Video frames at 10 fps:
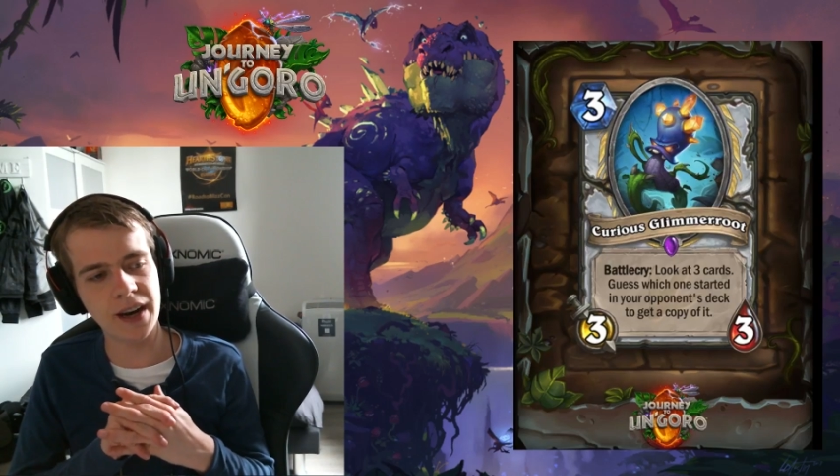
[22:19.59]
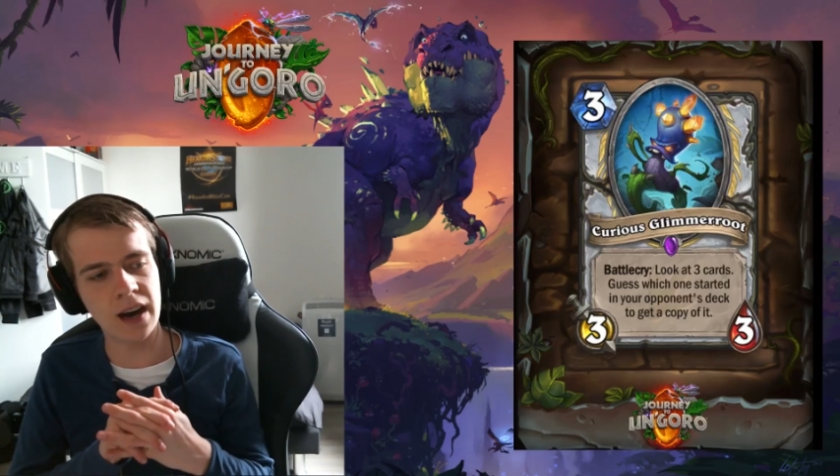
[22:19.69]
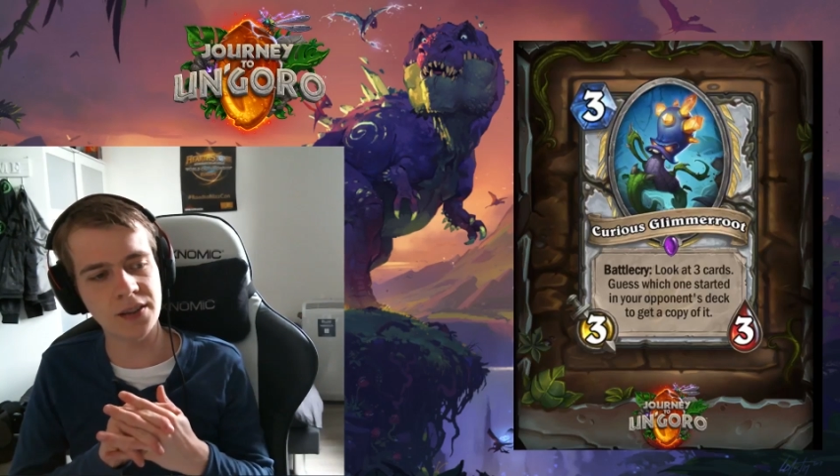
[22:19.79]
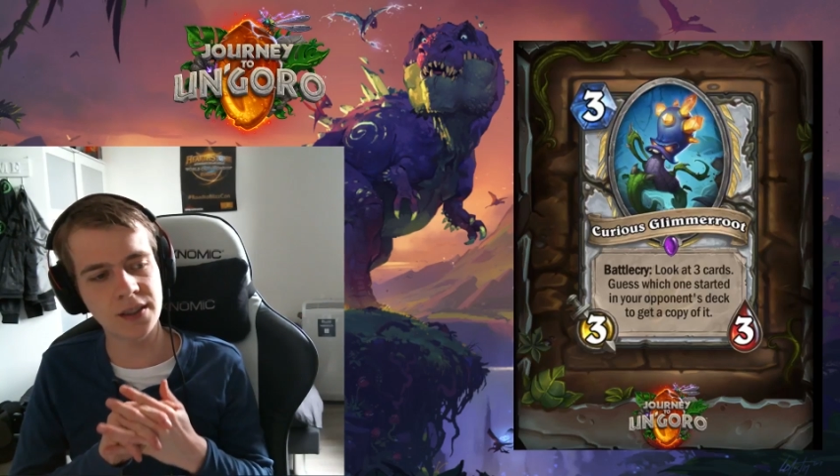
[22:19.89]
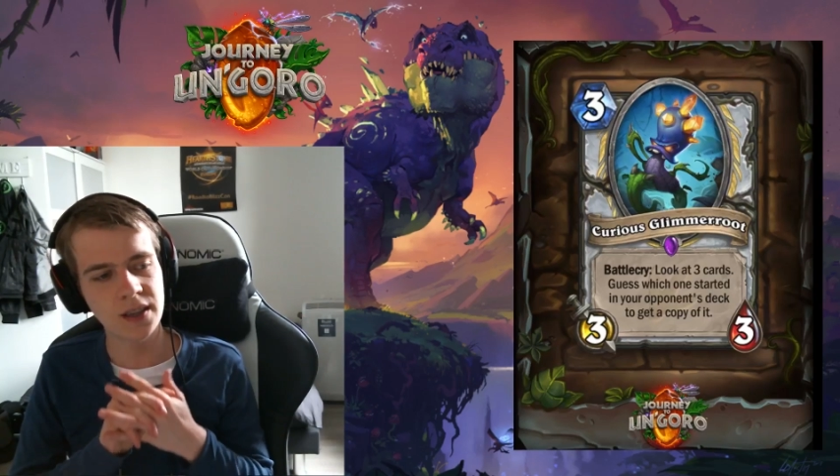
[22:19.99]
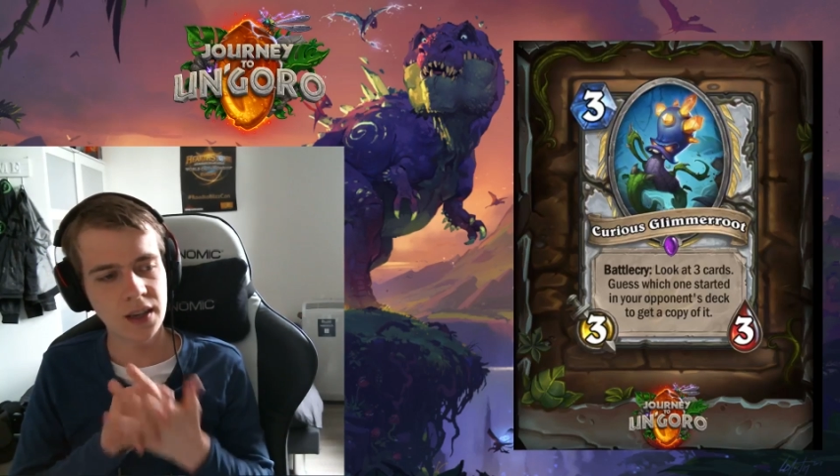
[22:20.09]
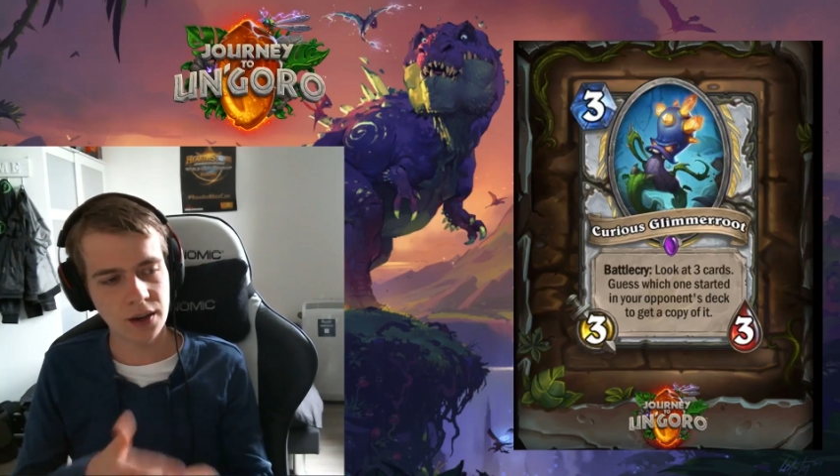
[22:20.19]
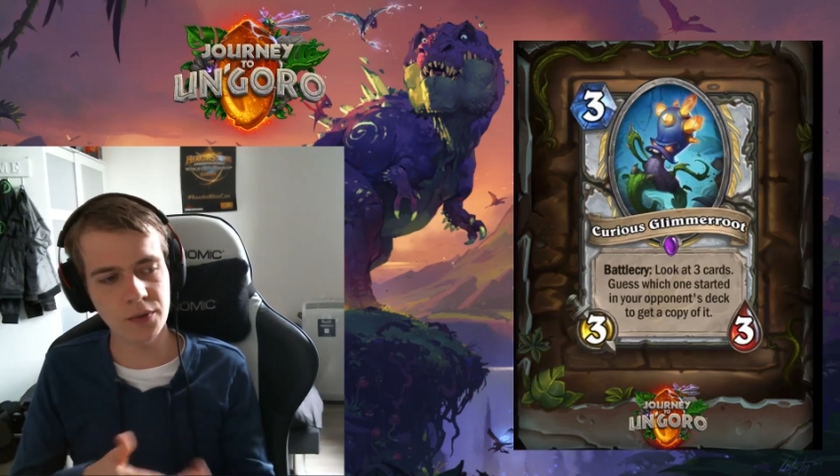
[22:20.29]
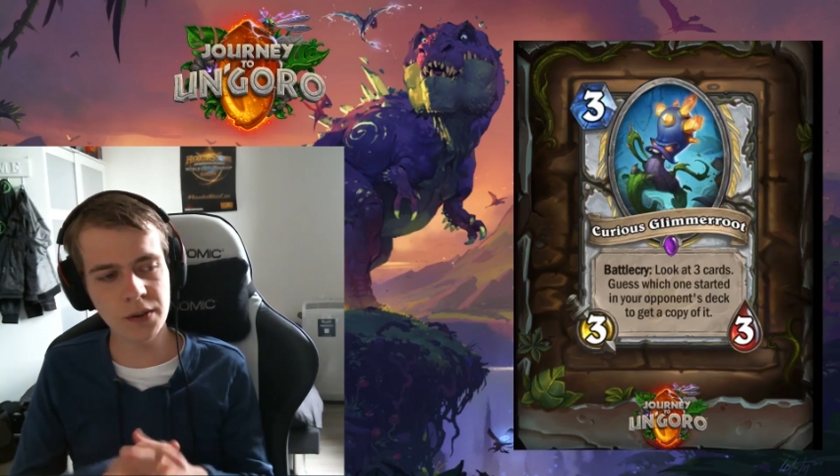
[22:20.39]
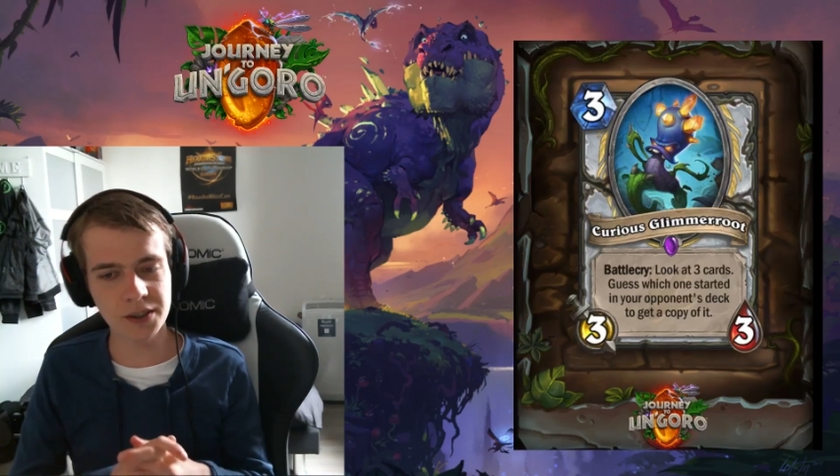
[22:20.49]
out.
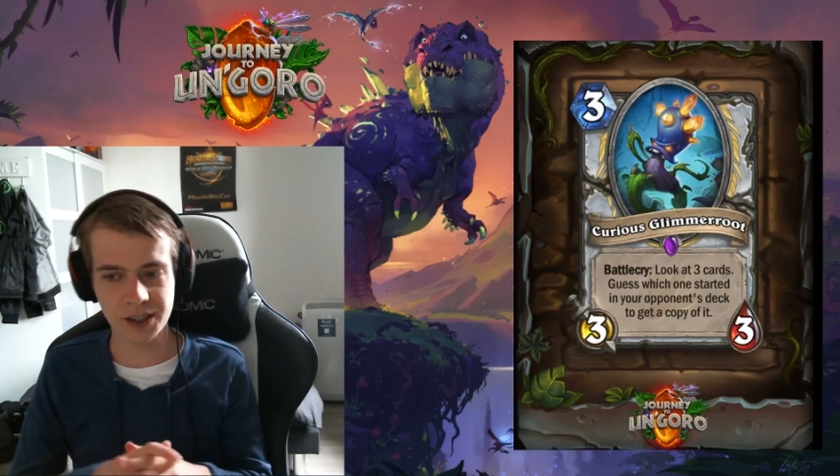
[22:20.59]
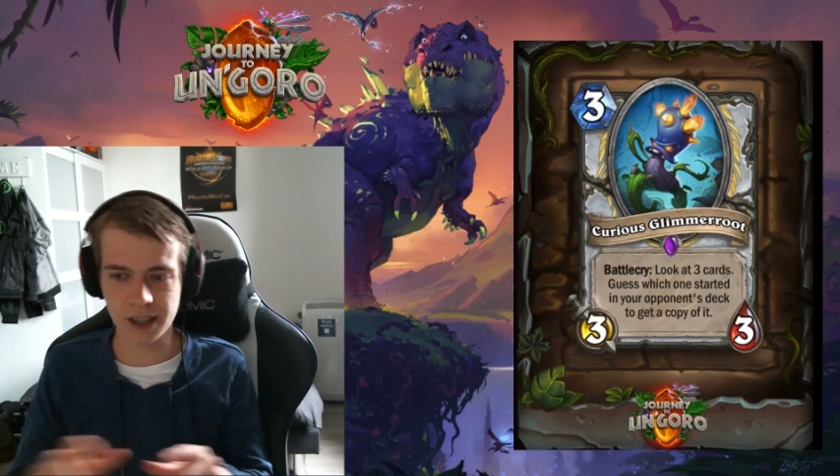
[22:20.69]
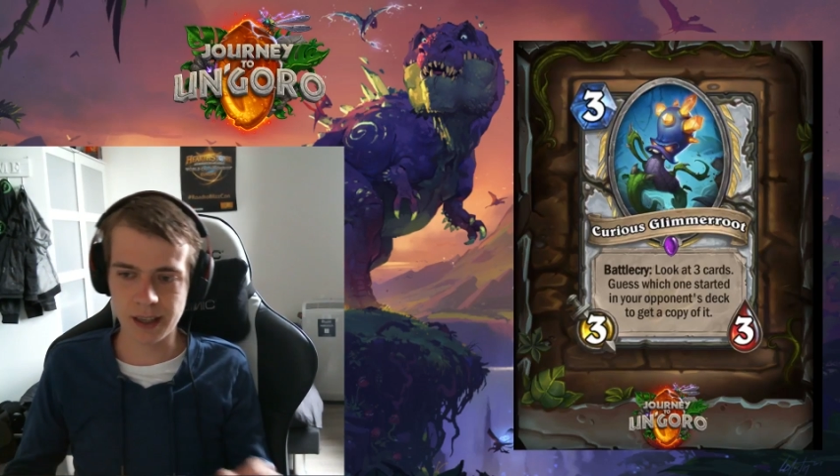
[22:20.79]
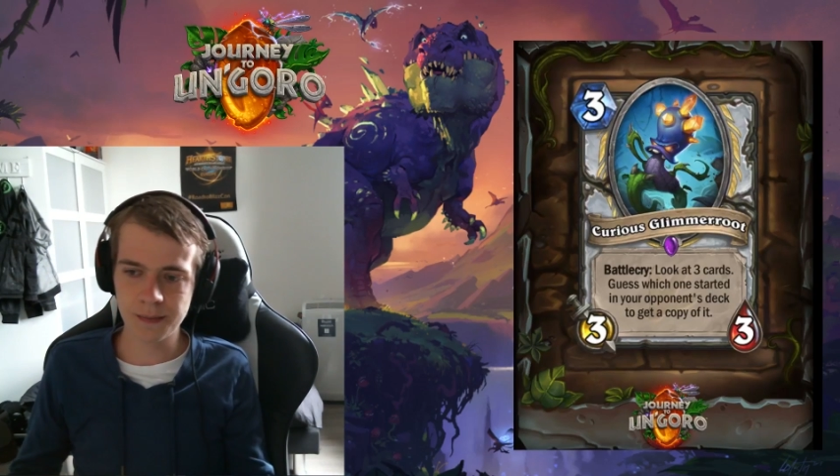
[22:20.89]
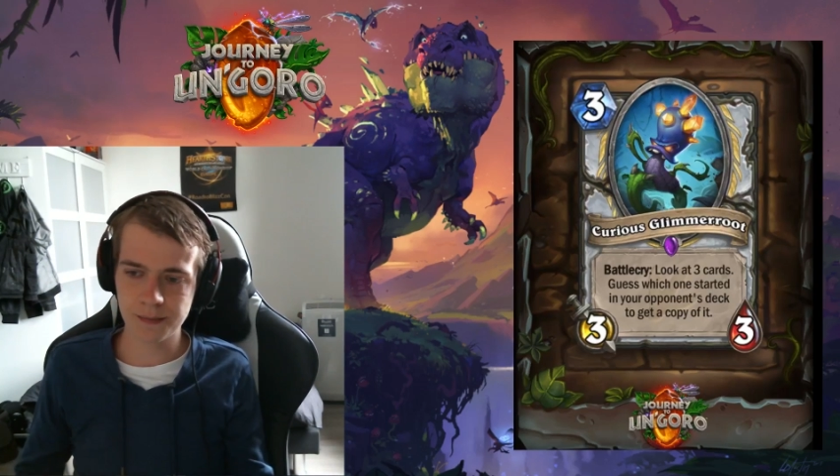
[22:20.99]
We will see.